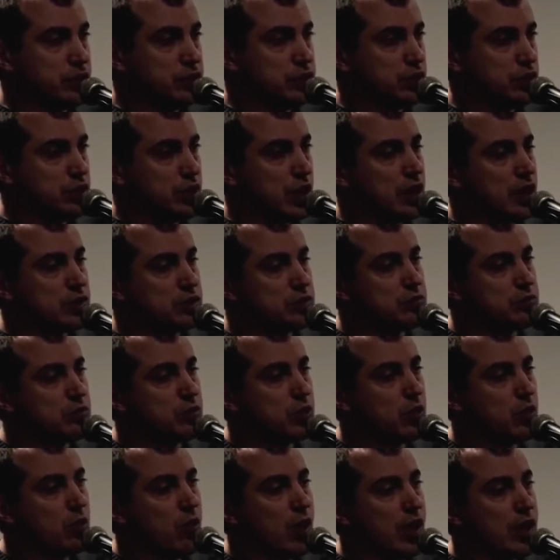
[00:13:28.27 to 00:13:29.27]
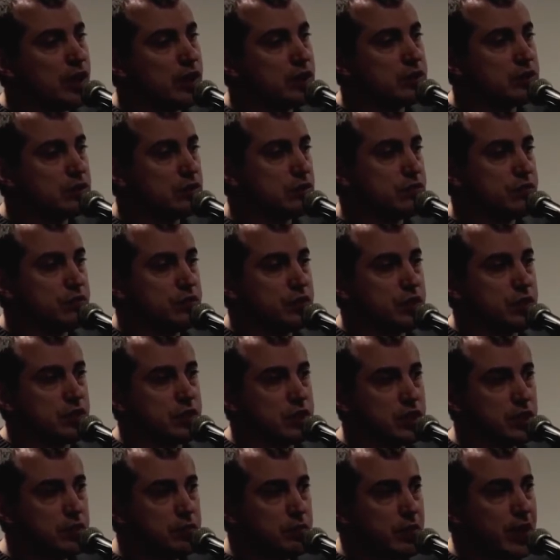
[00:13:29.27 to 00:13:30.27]
you're not required to fill
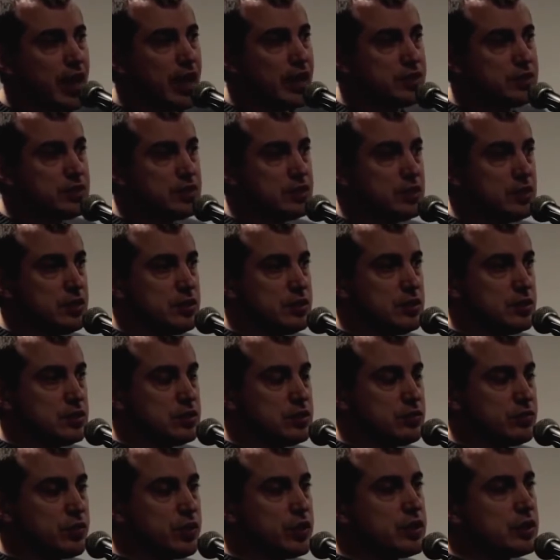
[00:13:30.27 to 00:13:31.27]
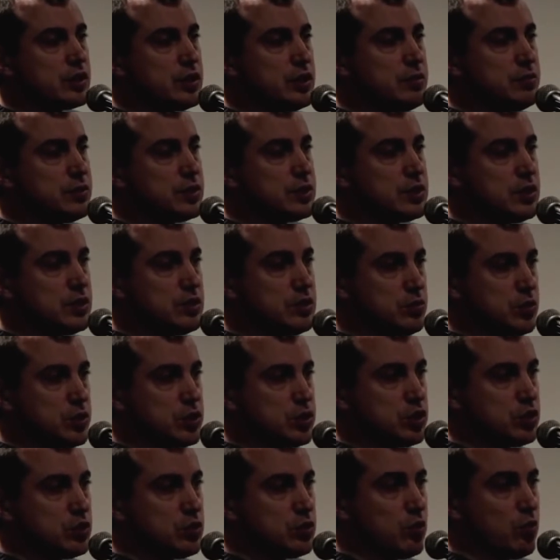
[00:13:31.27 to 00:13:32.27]
a capacity that is very limited,
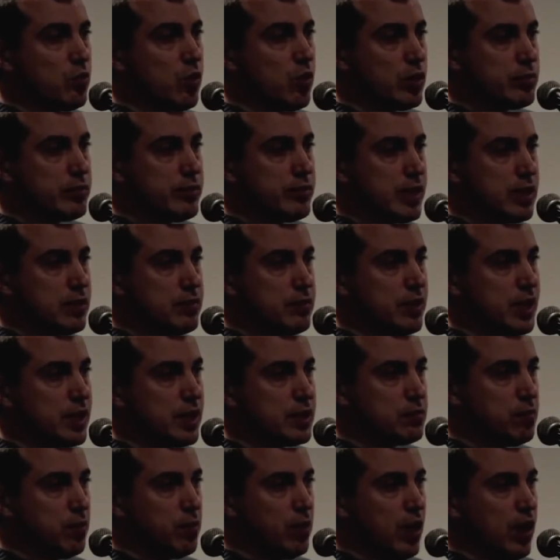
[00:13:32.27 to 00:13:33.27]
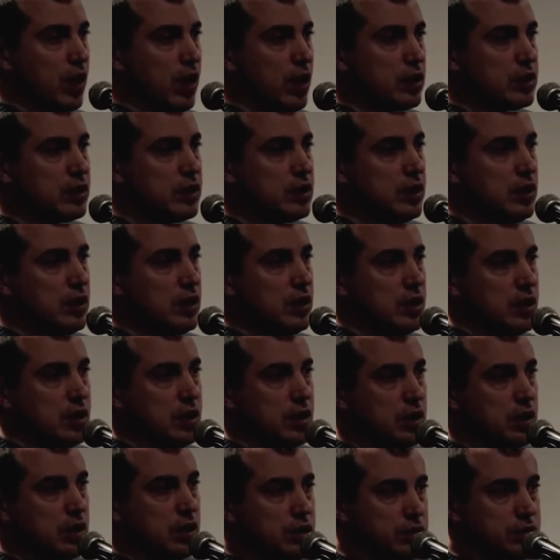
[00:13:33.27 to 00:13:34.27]
which is a 1 megabyte block.
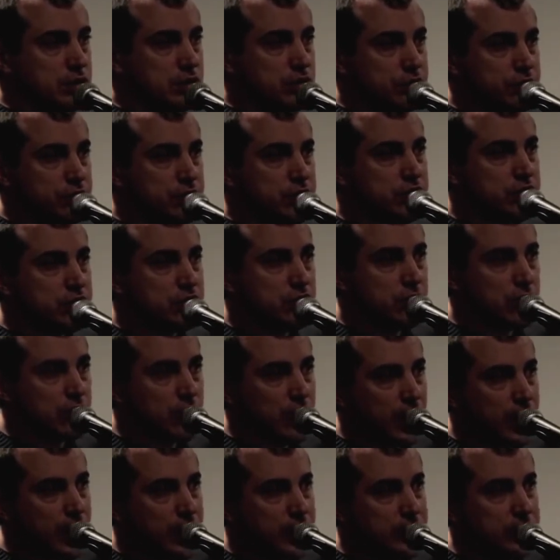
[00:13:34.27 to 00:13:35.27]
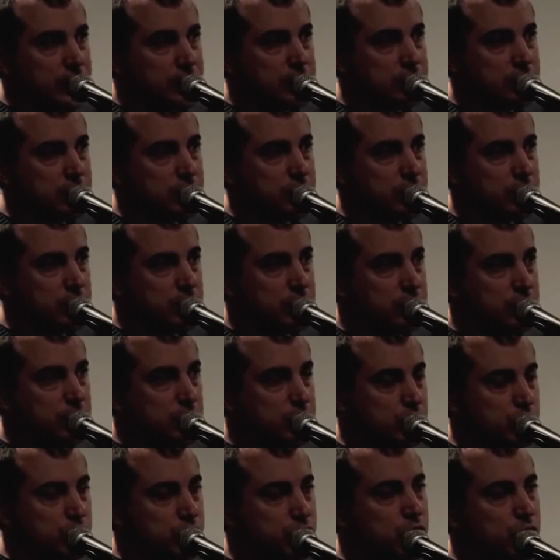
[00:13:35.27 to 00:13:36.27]
The fees that are likely to be
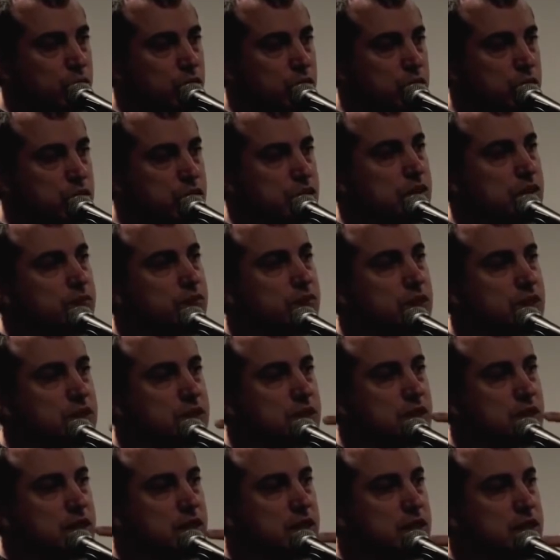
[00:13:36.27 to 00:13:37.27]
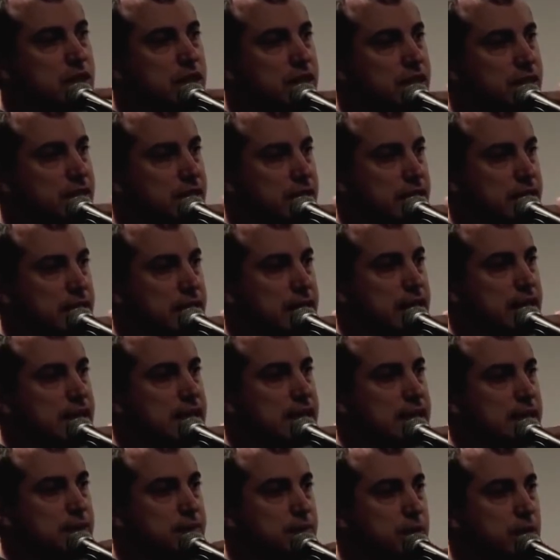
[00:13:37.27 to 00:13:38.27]
used for something like a Lightning
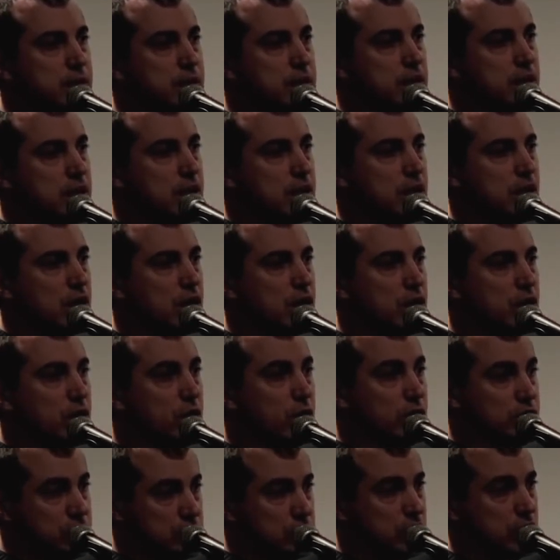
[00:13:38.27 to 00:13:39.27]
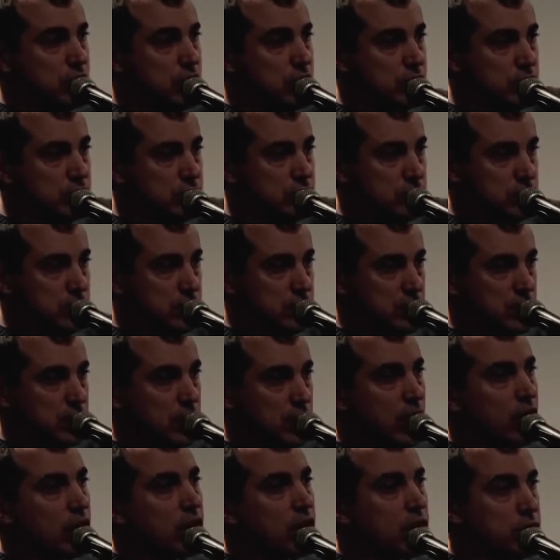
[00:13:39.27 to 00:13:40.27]
Hub are going to go
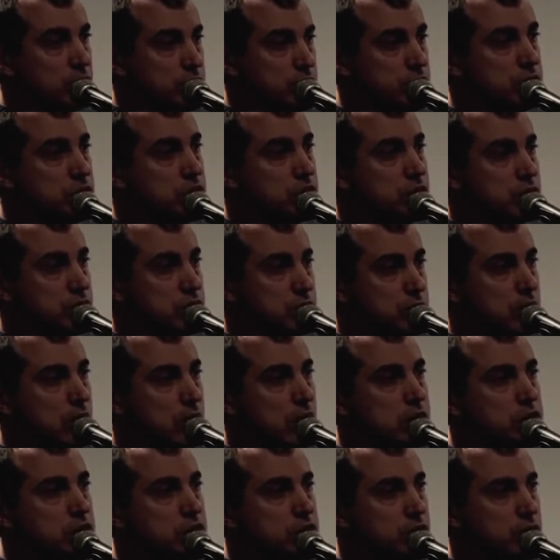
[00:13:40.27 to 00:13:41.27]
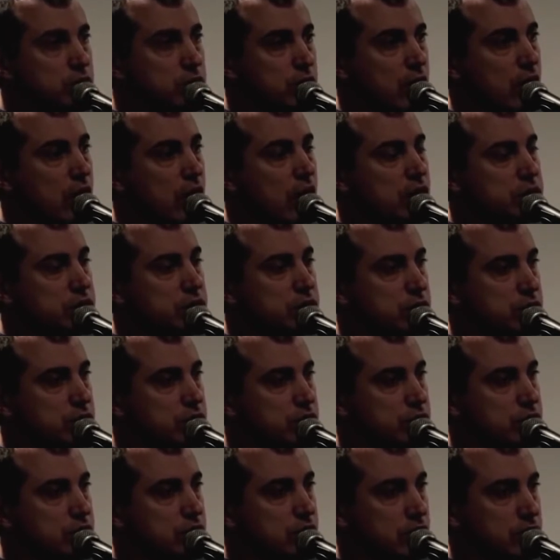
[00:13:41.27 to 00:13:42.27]
close to the marginal cost
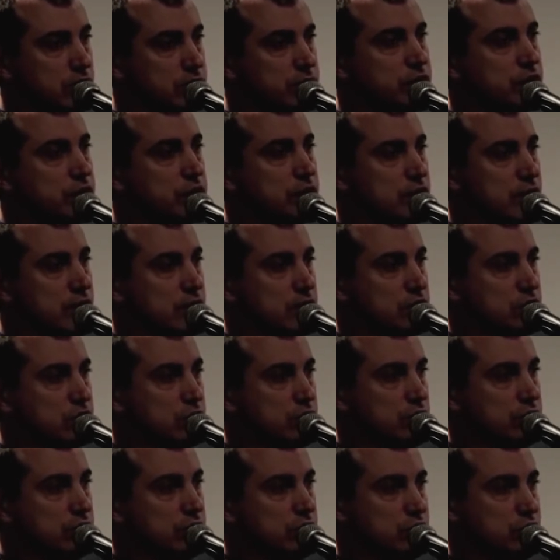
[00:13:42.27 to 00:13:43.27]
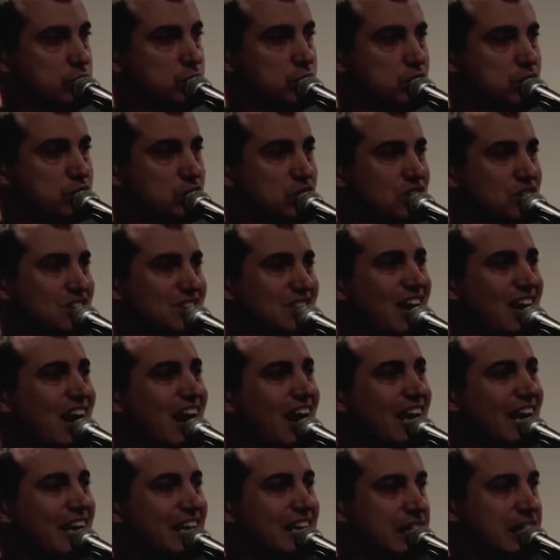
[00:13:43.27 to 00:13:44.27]
of delivering that service, which is
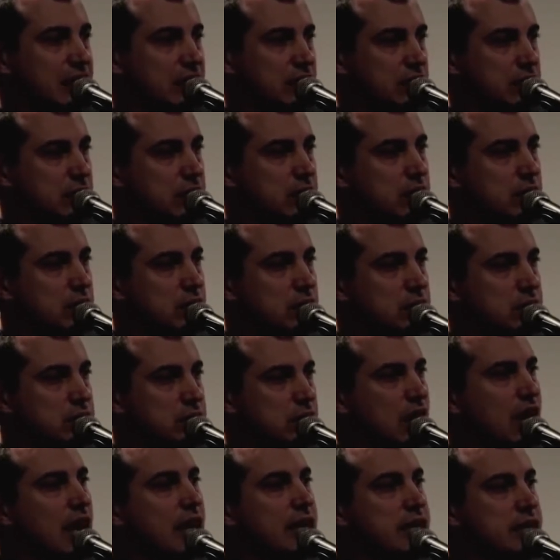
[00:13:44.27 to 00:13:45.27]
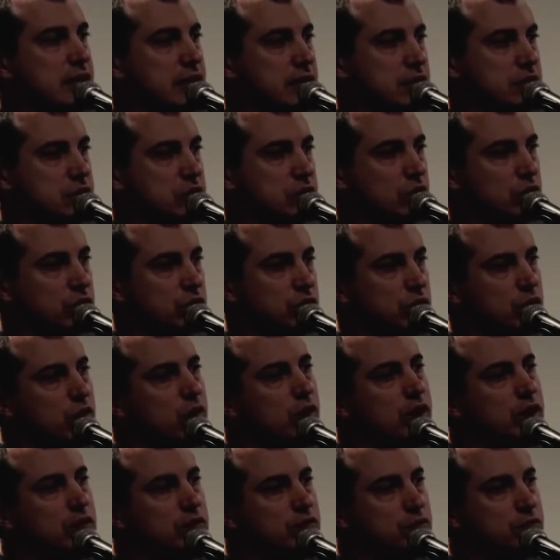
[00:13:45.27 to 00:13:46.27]
tiny. So you're
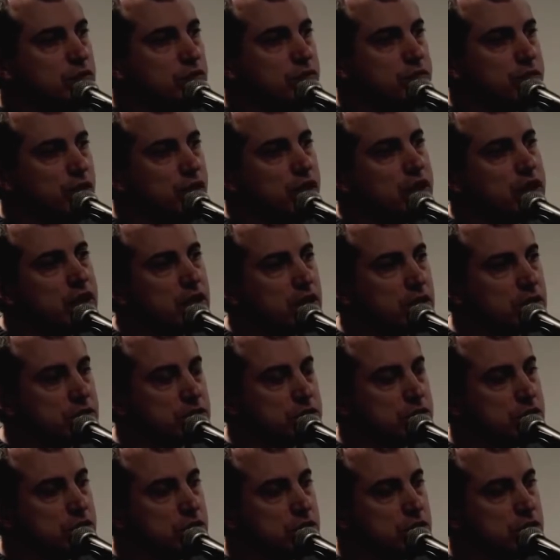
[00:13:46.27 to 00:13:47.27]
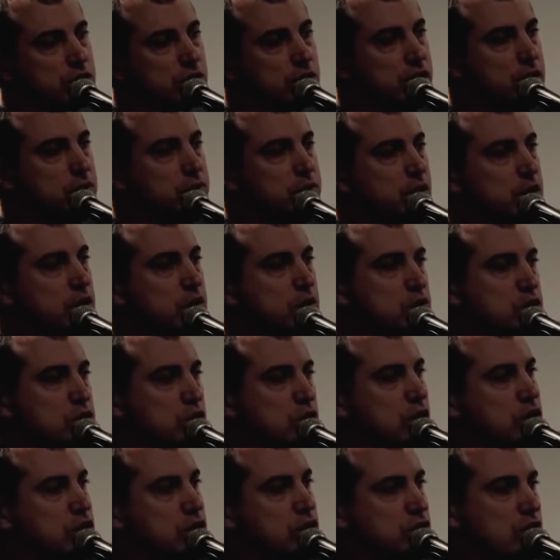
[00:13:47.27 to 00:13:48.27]
going very close to zero. Anybody who
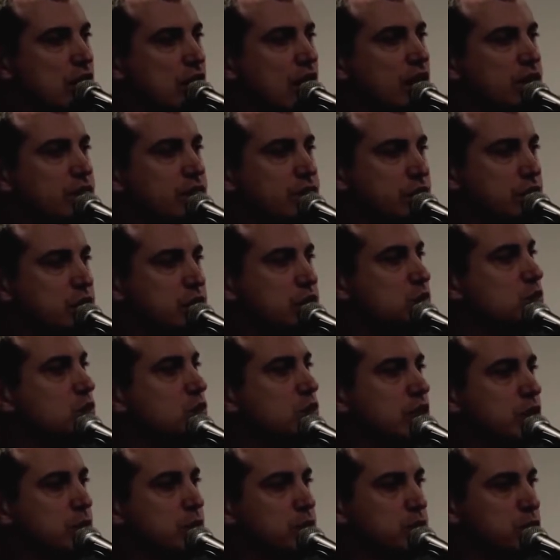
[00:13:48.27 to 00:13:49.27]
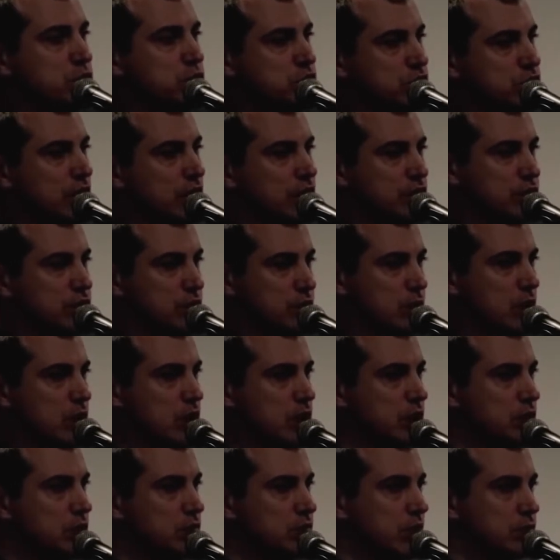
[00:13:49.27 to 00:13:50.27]
charges high fees will get pushed out of the
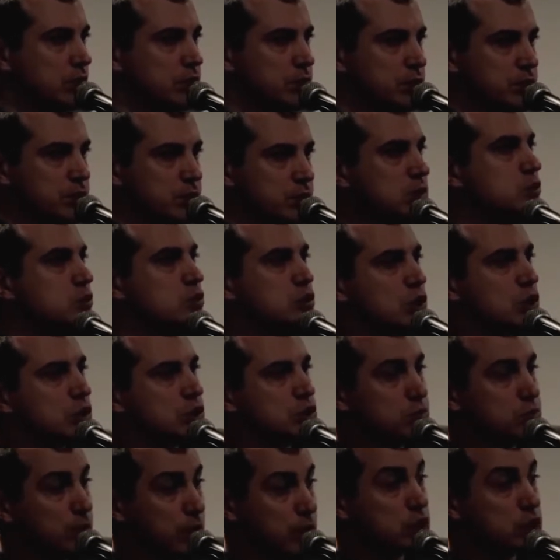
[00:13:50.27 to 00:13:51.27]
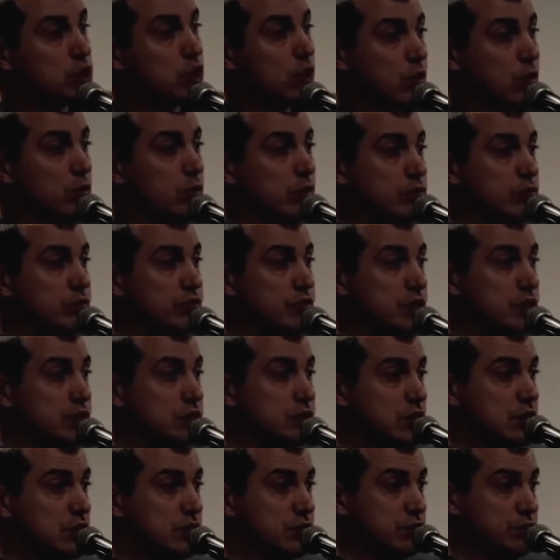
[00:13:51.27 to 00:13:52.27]
market by people who charge much lower
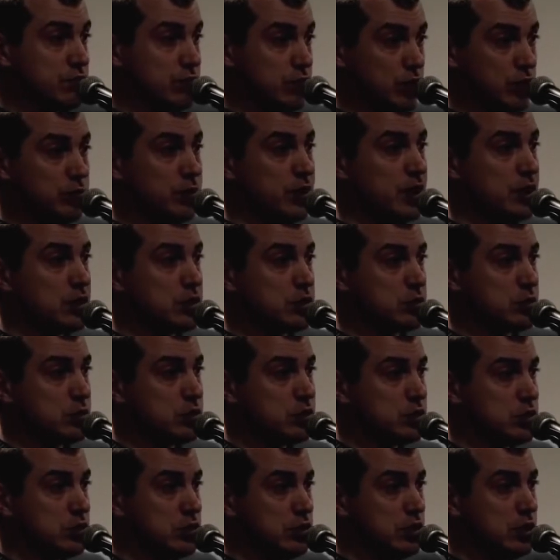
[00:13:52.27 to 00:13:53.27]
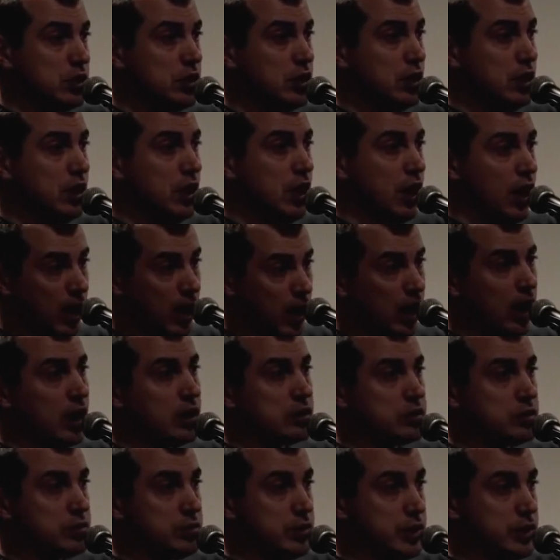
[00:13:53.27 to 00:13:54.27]
fees. And if nobody else wants to do it,
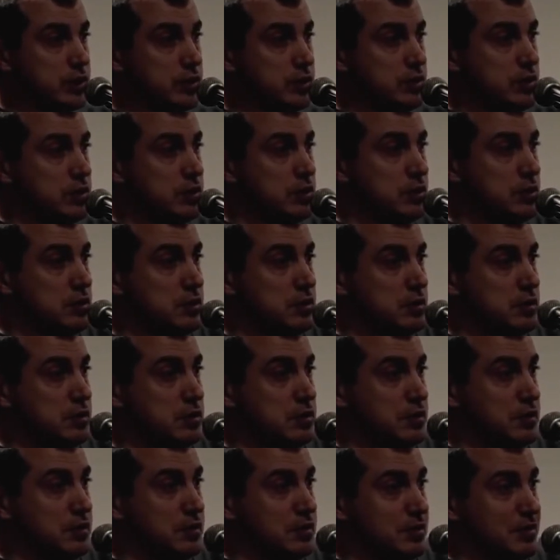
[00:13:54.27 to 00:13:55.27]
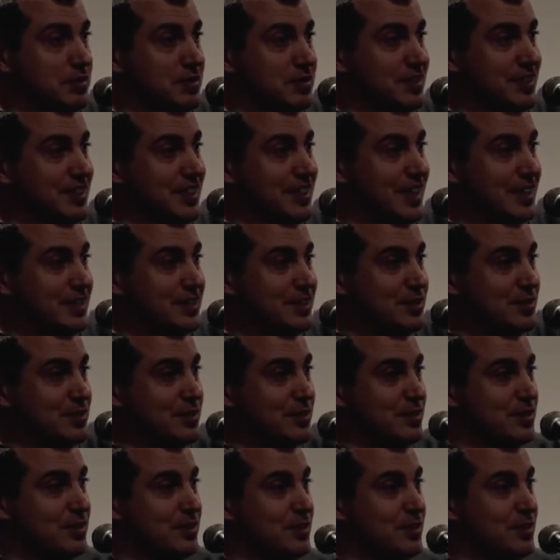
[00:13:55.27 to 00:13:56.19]
I'll do it. Yes.